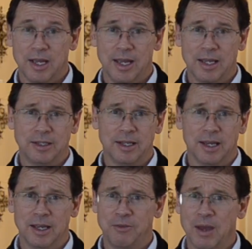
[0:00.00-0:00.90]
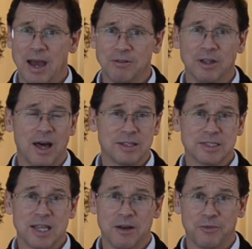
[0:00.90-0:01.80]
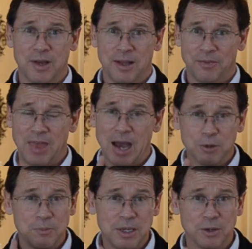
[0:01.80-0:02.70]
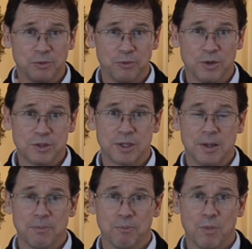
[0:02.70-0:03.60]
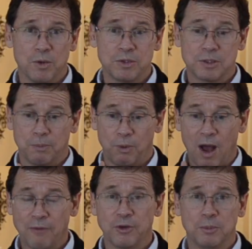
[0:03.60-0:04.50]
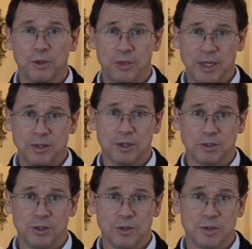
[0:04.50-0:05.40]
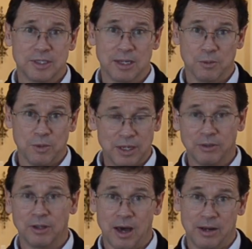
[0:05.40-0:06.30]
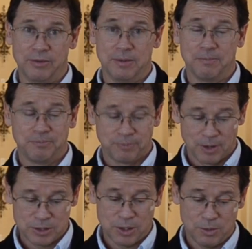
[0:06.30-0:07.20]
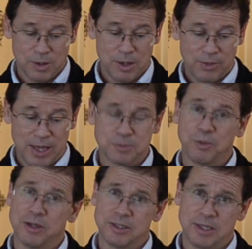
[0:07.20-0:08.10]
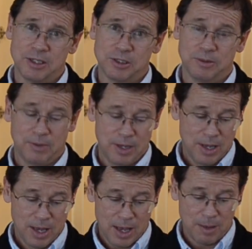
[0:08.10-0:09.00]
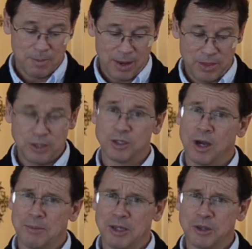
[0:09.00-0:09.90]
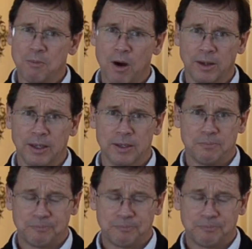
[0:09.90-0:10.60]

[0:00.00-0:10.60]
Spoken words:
And if you have a lot of stuff, that will be your first most profitable thing you can do is get rid of a lot of it. So that's presentation. And then you're talking about the market.